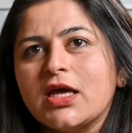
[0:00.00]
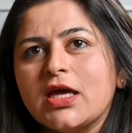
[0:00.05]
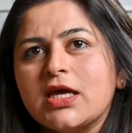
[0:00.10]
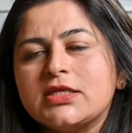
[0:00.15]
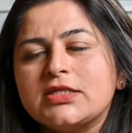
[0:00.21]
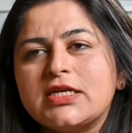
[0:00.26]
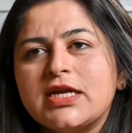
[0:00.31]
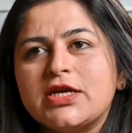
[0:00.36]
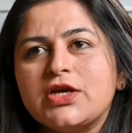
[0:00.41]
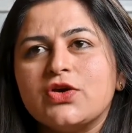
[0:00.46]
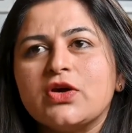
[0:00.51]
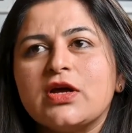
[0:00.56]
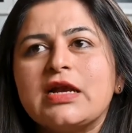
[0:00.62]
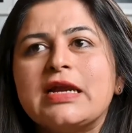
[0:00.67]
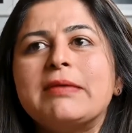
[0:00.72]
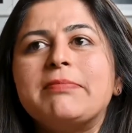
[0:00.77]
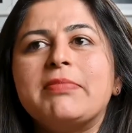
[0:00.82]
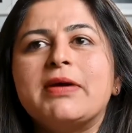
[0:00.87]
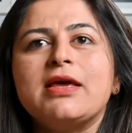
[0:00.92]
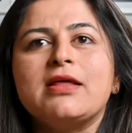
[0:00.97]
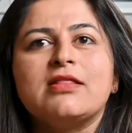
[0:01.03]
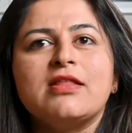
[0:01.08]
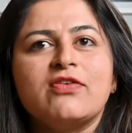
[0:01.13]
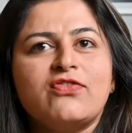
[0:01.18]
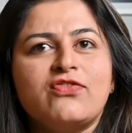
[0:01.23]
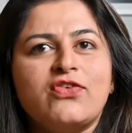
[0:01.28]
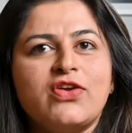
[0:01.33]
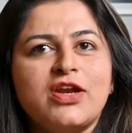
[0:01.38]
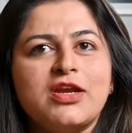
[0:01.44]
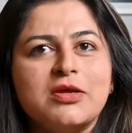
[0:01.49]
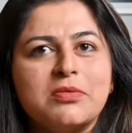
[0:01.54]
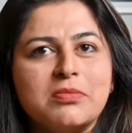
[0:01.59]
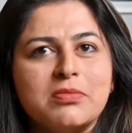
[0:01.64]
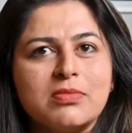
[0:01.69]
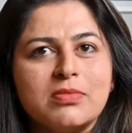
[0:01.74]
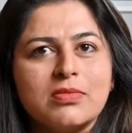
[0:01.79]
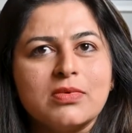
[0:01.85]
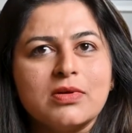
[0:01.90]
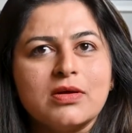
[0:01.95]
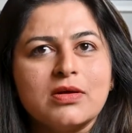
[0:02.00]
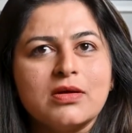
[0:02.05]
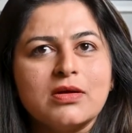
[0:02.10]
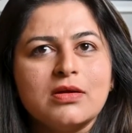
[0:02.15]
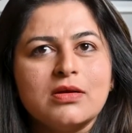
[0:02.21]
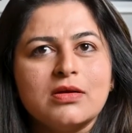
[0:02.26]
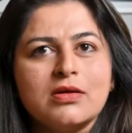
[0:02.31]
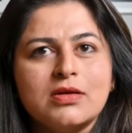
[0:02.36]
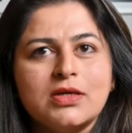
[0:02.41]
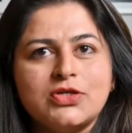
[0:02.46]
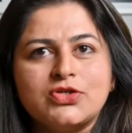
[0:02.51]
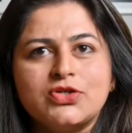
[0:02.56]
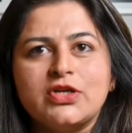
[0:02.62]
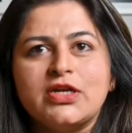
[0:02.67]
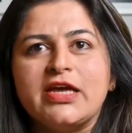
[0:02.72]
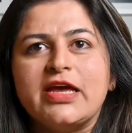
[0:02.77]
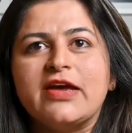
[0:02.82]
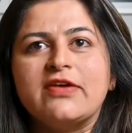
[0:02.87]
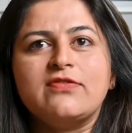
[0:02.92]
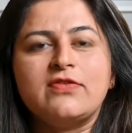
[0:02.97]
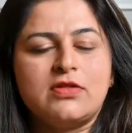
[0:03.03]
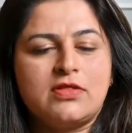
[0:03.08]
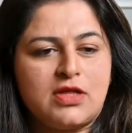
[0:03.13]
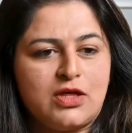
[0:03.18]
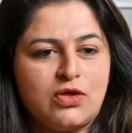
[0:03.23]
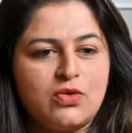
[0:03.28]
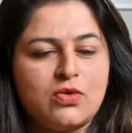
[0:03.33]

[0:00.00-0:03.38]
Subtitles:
it's like you're clipping their freedom, literally everything.